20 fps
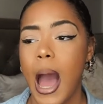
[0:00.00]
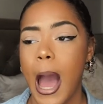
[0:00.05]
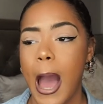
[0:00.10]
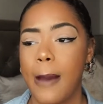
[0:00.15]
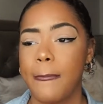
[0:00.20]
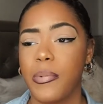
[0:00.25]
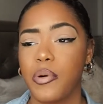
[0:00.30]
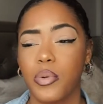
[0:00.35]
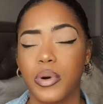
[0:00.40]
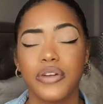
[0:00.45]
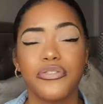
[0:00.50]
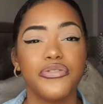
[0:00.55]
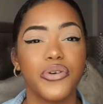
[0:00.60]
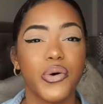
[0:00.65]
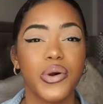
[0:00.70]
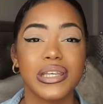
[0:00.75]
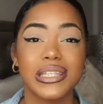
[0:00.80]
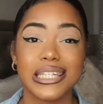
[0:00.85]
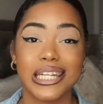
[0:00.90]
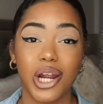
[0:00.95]
Um, I want to
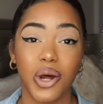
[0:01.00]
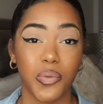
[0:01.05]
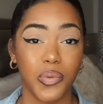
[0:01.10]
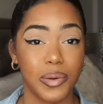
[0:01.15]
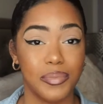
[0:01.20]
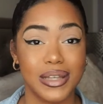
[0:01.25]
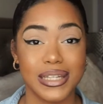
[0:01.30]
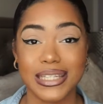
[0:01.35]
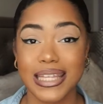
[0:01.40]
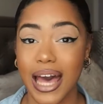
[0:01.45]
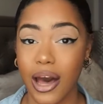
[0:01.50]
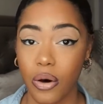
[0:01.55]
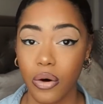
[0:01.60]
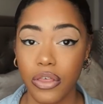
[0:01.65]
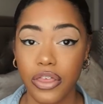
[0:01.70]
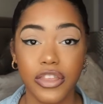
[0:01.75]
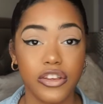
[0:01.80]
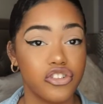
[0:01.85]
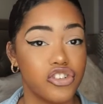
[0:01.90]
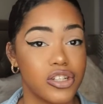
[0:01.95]
focus in on women's
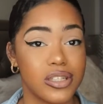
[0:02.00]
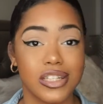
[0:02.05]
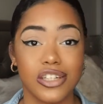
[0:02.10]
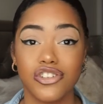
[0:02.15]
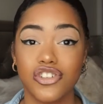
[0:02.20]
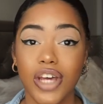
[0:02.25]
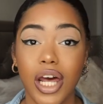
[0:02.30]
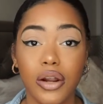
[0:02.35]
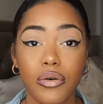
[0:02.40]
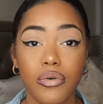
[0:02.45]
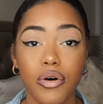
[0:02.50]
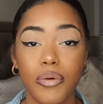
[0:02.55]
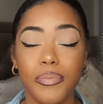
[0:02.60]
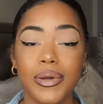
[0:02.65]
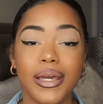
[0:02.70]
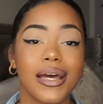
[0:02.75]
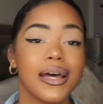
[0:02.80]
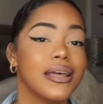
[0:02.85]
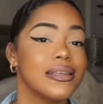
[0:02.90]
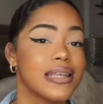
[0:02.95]
health just in general
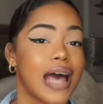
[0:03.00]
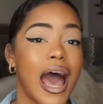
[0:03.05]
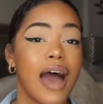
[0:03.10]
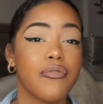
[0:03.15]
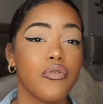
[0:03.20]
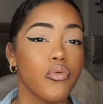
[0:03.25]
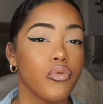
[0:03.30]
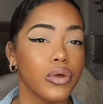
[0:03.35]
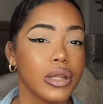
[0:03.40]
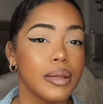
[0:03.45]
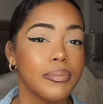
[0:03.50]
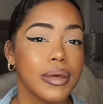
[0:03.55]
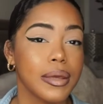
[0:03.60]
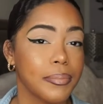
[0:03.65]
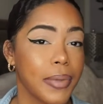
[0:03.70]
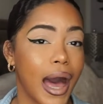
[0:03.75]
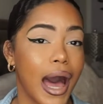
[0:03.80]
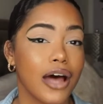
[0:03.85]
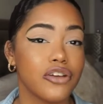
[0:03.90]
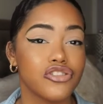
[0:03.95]
because I have a really
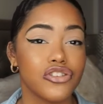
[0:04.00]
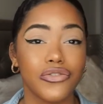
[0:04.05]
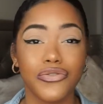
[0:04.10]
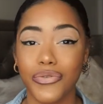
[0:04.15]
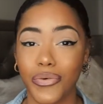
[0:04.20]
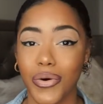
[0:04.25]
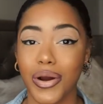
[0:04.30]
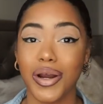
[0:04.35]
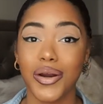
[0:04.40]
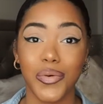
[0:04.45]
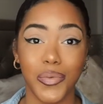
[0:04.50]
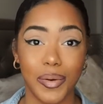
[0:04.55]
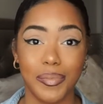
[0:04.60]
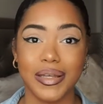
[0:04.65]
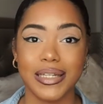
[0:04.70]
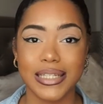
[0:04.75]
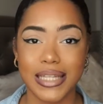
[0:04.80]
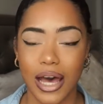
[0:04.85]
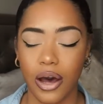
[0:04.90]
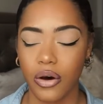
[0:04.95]
big passion for
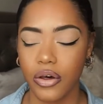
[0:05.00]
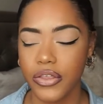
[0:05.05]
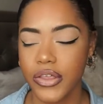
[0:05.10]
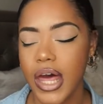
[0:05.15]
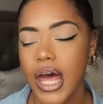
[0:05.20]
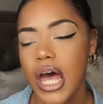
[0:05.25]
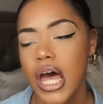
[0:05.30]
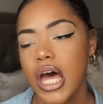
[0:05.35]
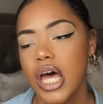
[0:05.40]
women's health.